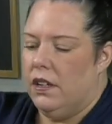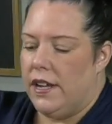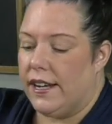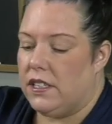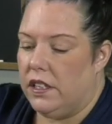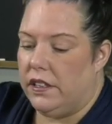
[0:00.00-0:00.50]

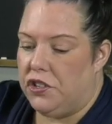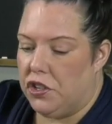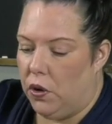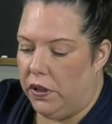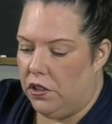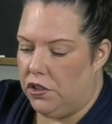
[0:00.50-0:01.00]
Next thing that
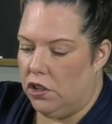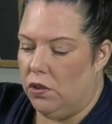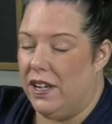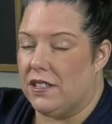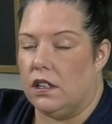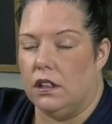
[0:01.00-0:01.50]
you're going to do
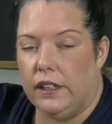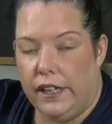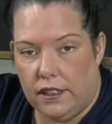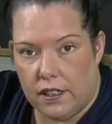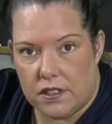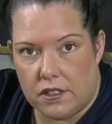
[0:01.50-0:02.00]
is
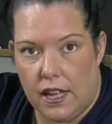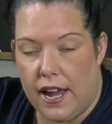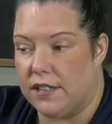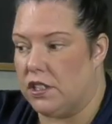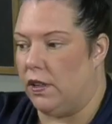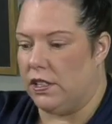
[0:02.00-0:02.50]
clean this
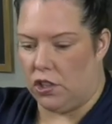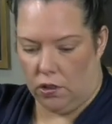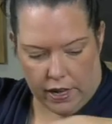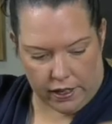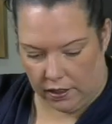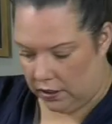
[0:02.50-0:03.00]
glass. So let's go
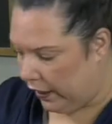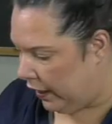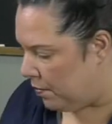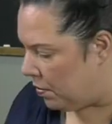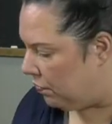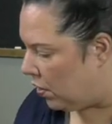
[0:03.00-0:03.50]
ahead and
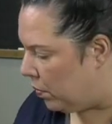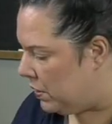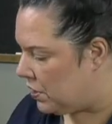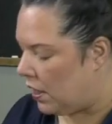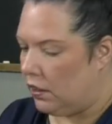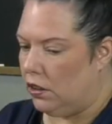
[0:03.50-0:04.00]
clean it before we
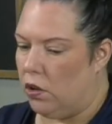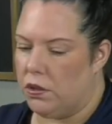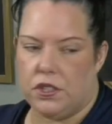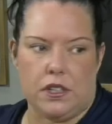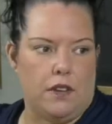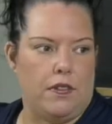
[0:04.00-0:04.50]
start
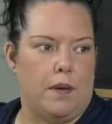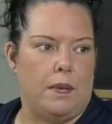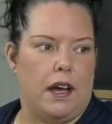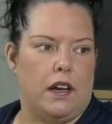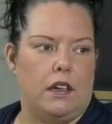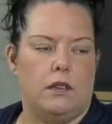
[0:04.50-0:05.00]
loading stuff up
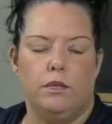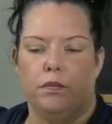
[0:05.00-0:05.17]
on it.